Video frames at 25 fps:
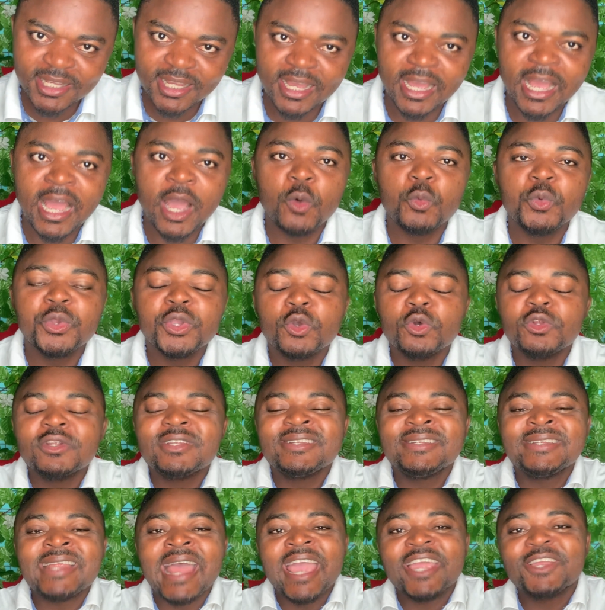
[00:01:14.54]
and we go
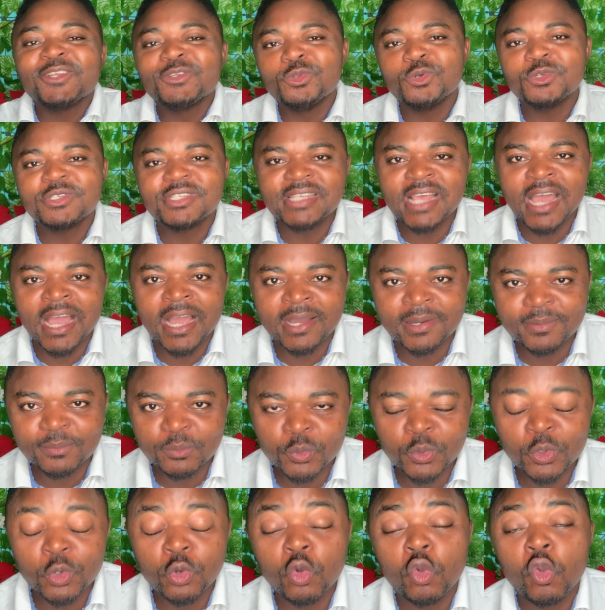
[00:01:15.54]
diagnose them,
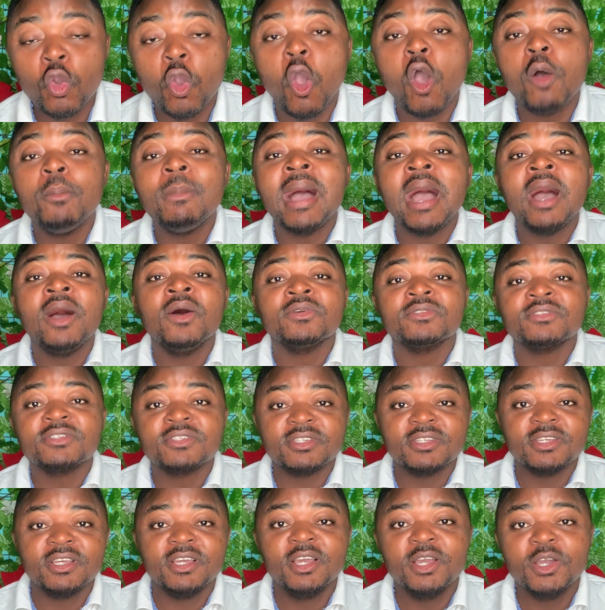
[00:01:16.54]
go come out
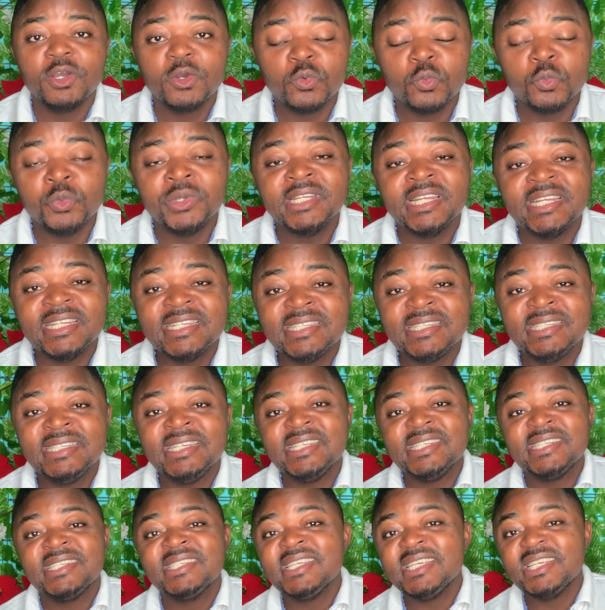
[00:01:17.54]
with a
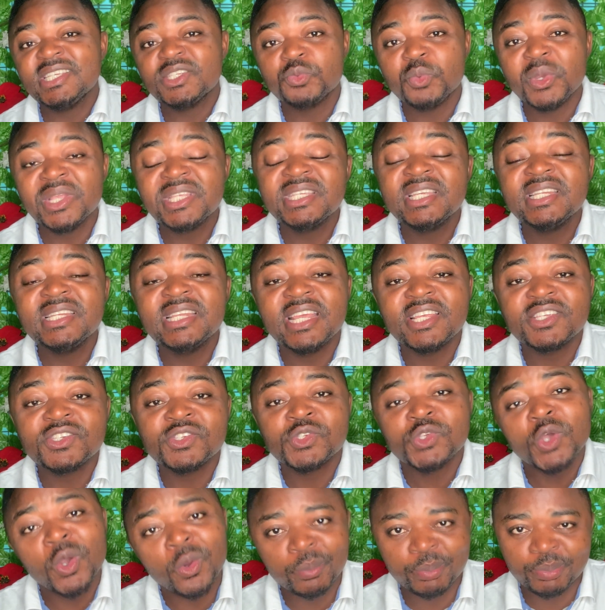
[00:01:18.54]
disease. What's in the
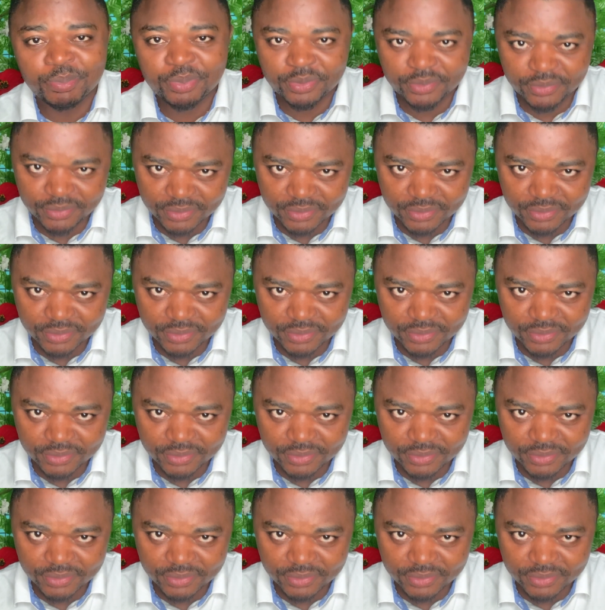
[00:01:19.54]
sub?